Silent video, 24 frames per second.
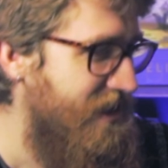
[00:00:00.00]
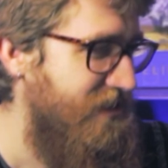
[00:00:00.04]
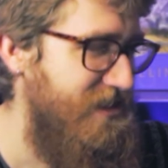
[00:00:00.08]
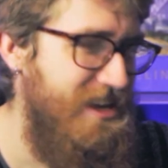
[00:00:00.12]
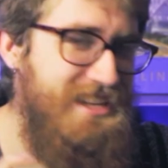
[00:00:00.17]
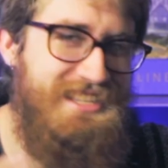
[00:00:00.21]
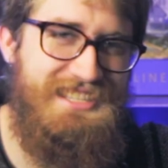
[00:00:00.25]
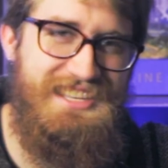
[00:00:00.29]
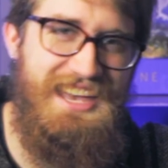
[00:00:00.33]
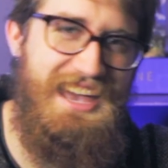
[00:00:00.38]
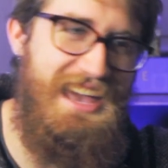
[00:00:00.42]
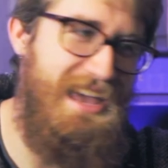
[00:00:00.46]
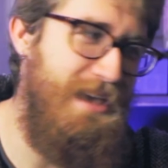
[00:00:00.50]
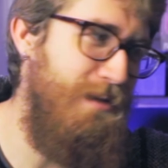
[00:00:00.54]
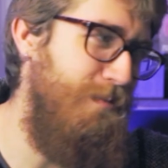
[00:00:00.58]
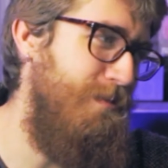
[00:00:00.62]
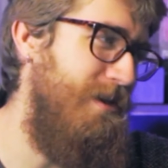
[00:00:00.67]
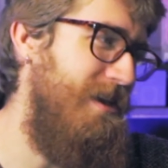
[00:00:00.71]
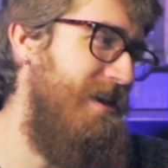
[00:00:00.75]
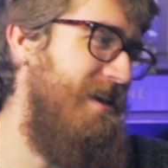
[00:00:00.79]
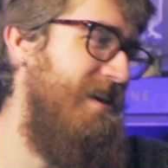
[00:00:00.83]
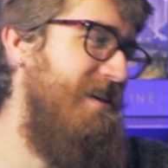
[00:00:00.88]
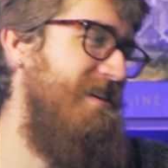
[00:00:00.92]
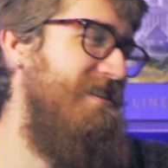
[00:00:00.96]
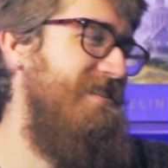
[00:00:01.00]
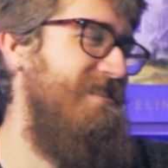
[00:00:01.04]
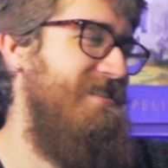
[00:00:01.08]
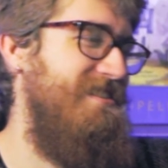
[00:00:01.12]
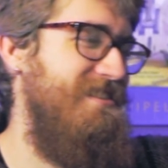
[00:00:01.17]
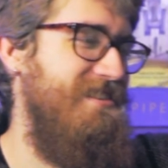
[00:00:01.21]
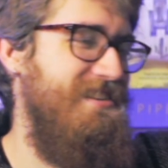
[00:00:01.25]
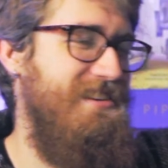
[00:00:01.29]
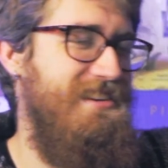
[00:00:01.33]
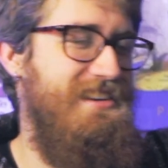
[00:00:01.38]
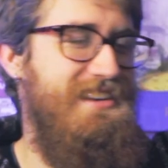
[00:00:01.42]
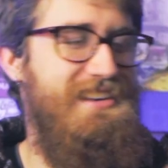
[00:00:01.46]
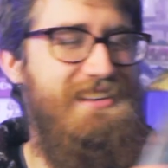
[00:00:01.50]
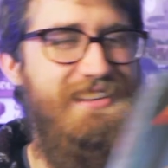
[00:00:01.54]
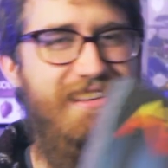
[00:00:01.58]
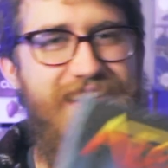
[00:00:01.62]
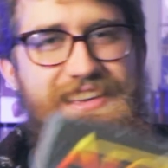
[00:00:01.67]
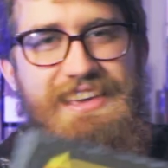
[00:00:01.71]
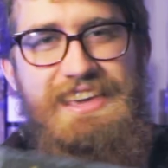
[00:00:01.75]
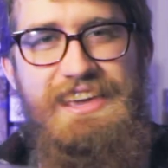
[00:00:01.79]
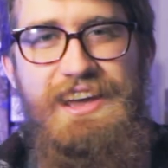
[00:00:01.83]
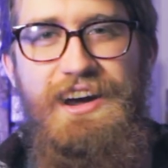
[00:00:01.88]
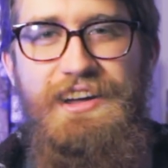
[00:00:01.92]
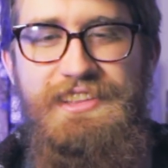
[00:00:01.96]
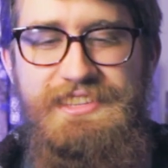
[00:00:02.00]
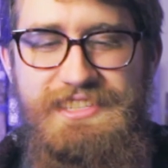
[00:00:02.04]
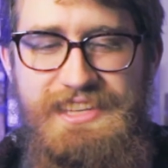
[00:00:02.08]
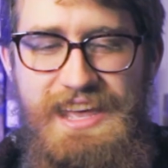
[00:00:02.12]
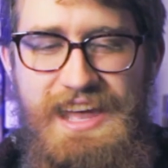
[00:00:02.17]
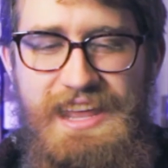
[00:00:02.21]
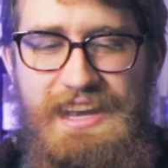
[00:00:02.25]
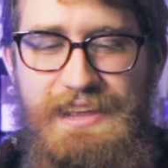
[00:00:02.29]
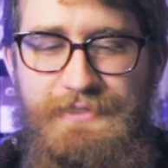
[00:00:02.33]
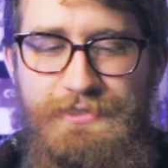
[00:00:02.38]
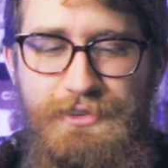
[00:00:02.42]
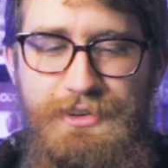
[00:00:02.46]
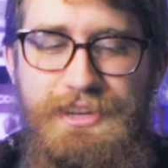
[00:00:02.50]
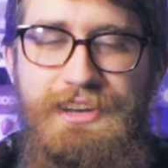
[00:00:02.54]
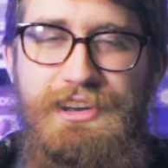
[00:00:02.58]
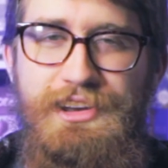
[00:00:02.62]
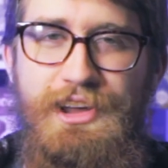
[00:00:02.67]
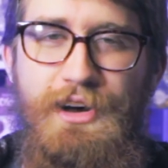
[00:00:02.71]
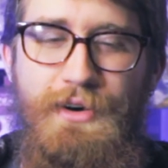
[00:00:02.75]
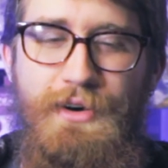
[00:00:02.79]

This game is Aeons End, if you didn't know